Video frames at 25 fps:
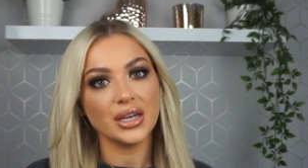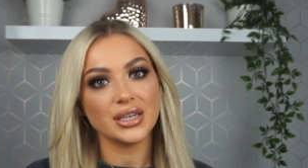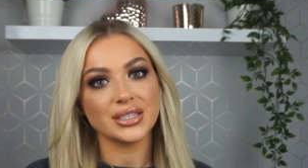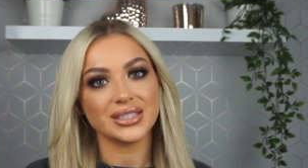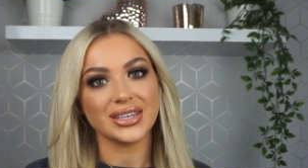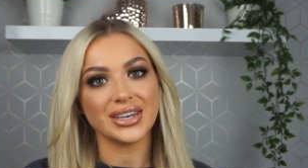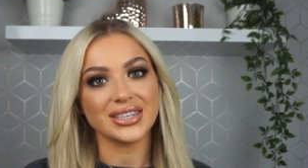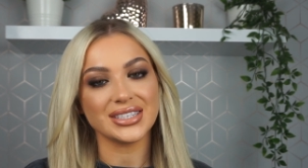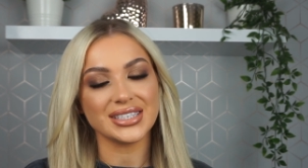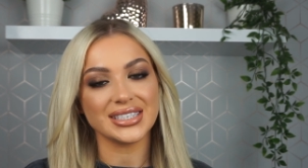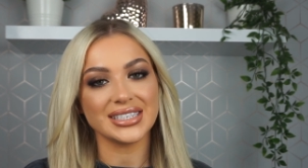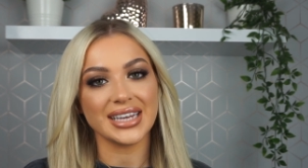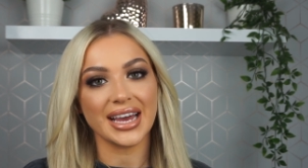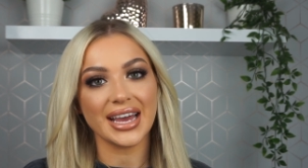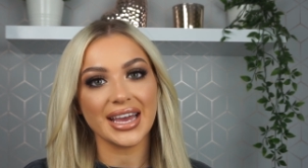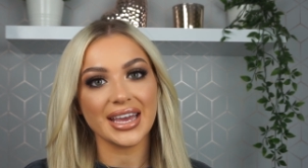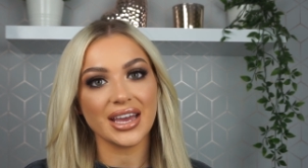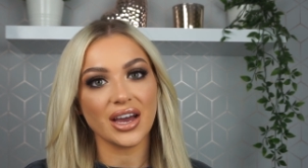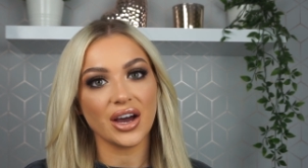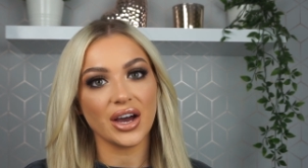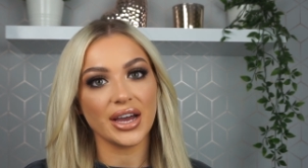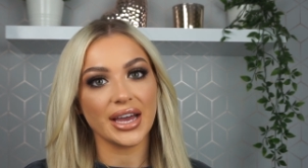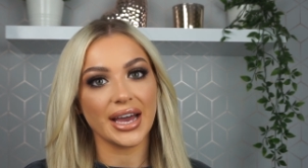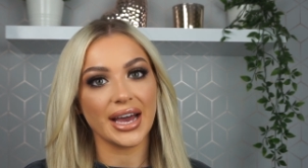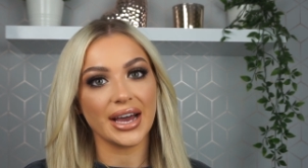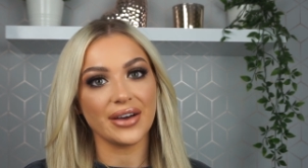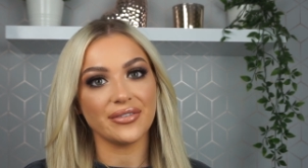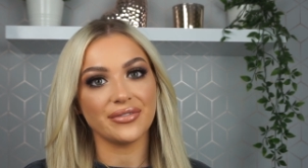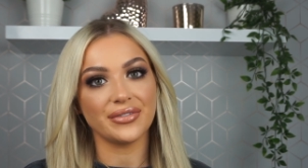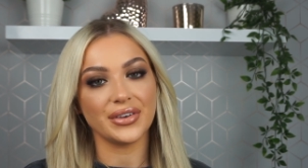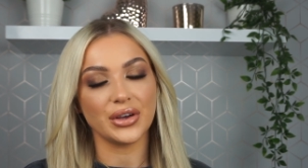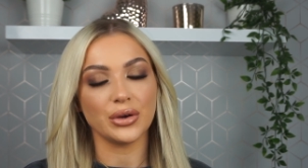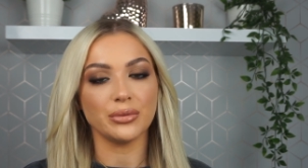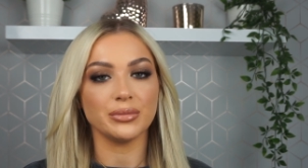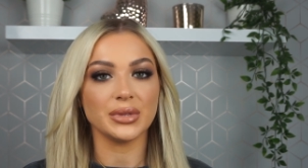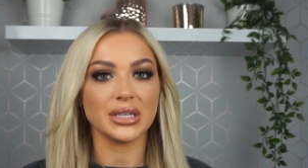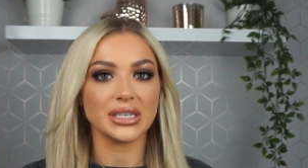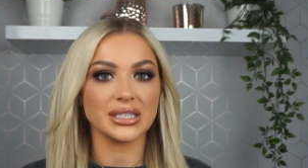So today I have
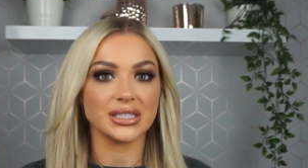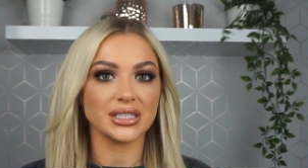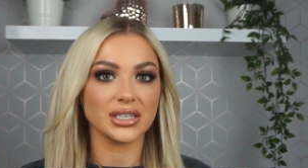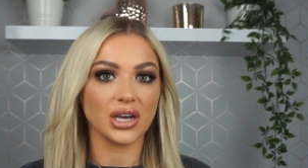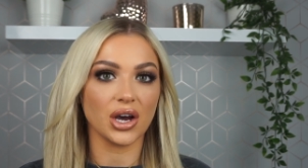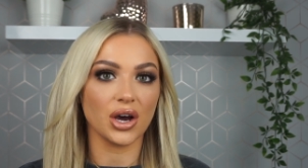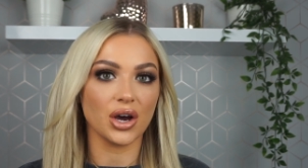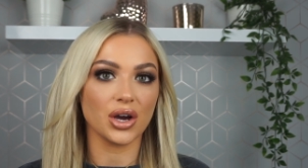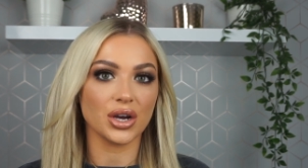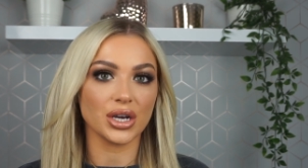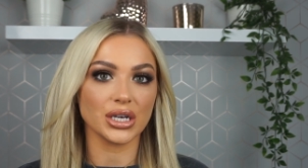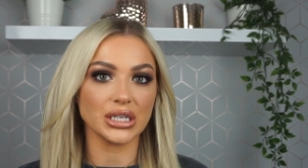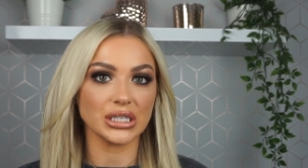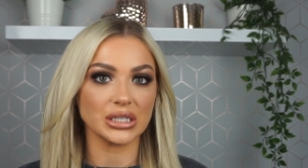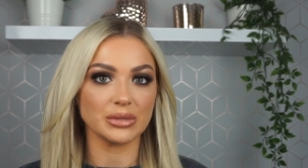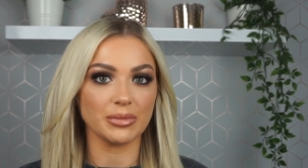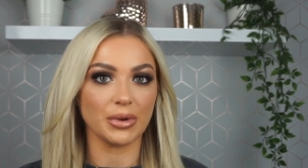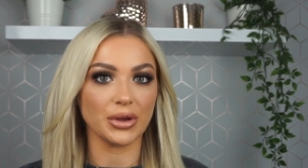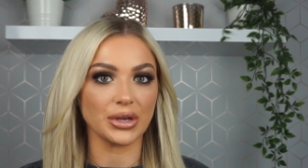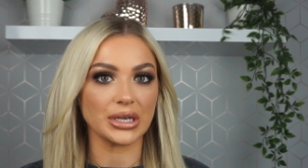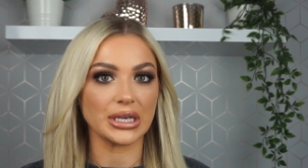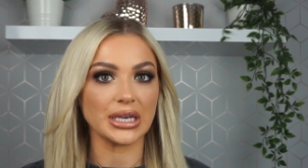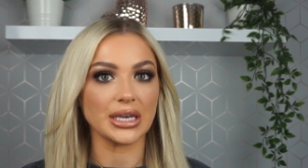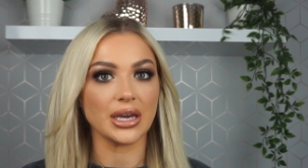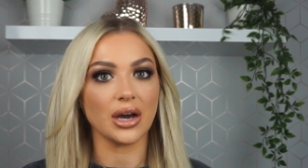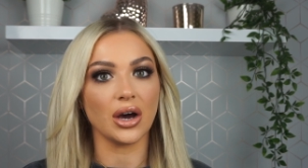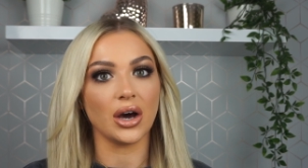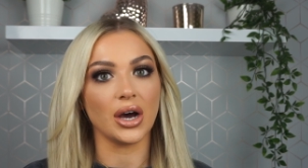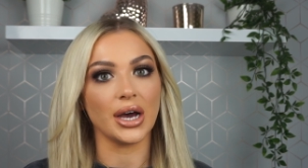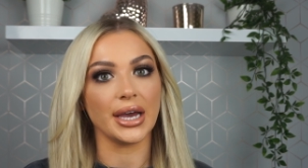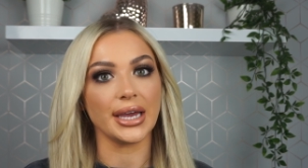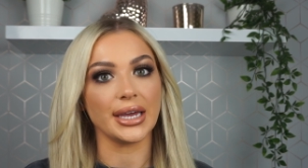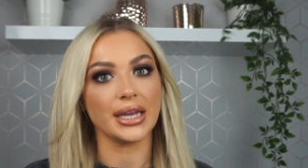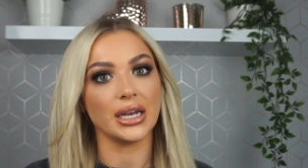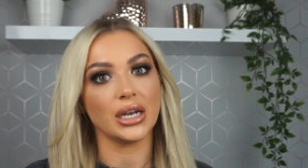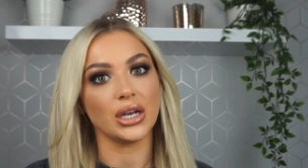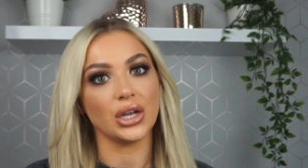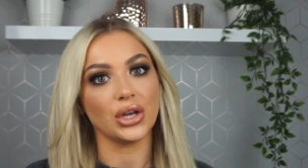filmed this dark smoky
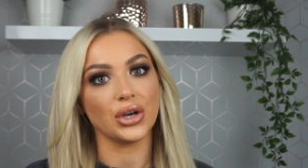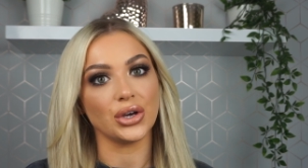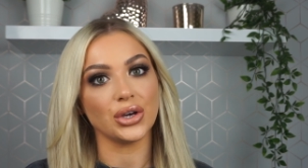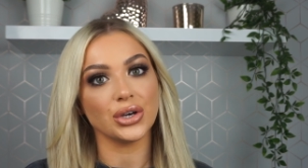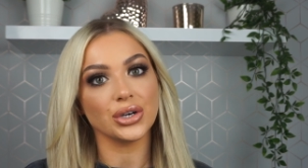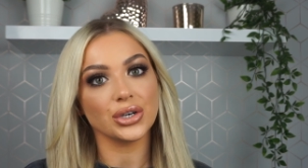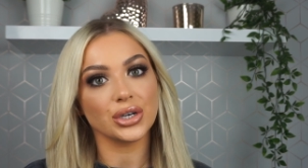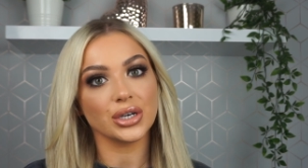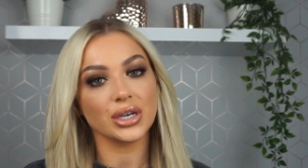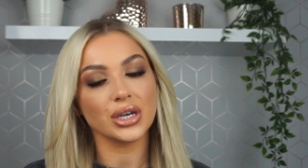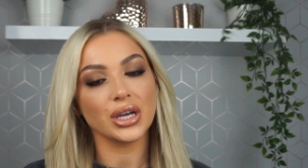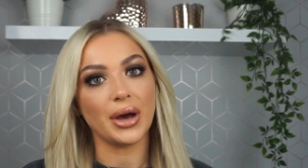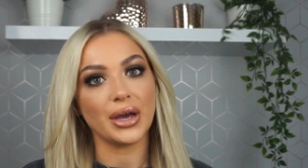eye look.